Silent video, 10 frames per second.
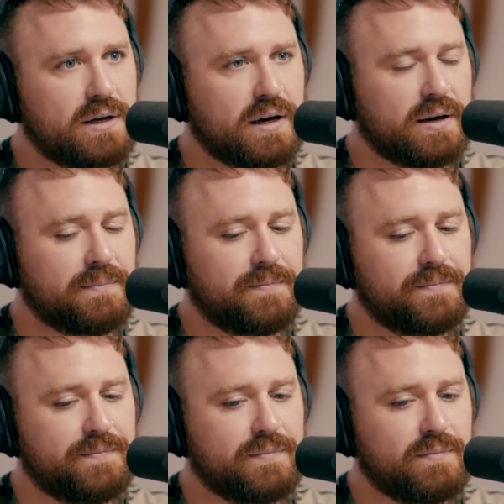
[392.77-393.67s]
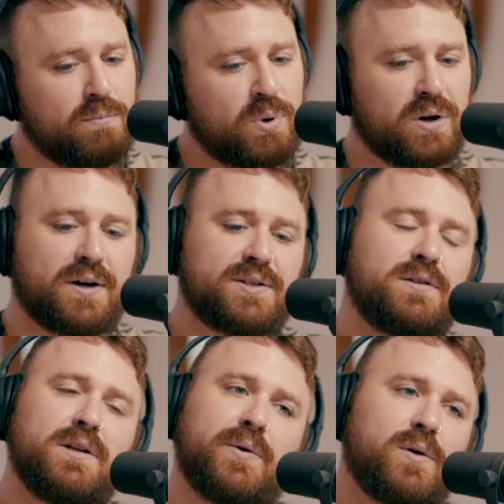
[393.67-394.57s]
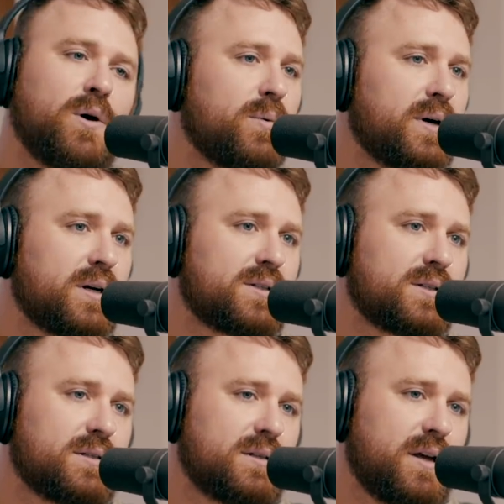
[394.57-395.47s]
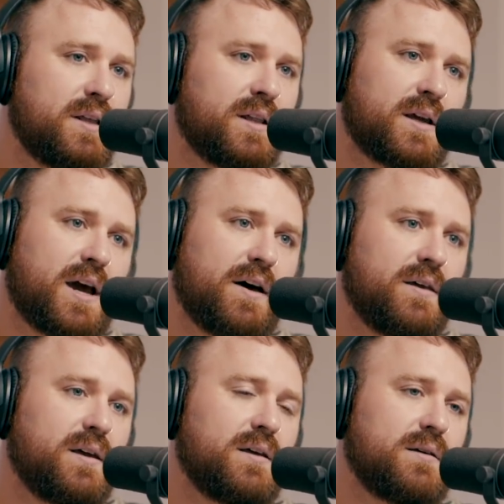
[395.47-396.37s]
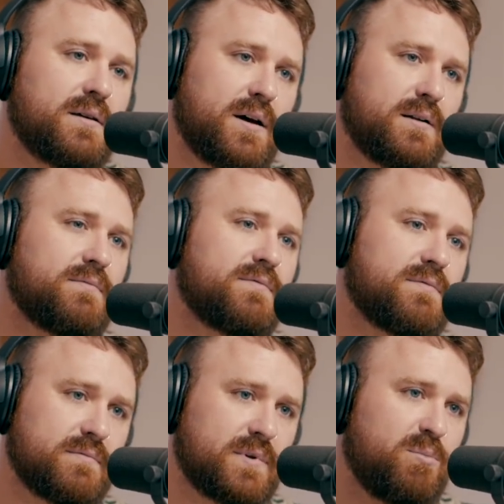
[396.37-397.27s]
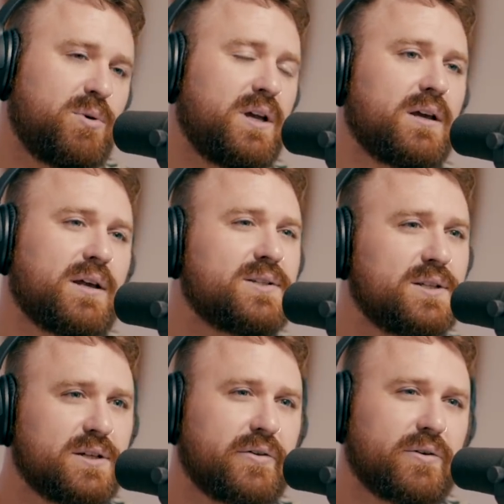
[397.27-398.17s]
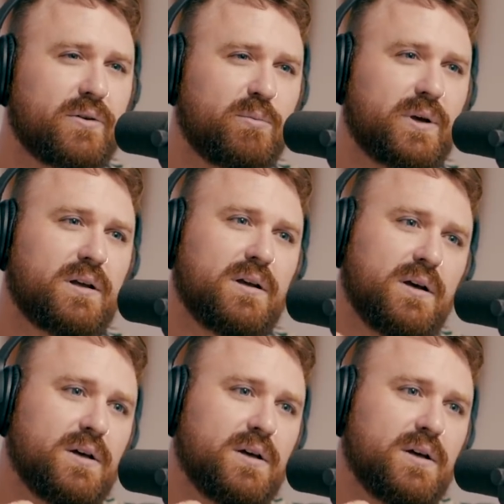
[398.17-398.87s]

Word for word: Um, but also knowing what works and then like how they kind of compete against each other a little bit.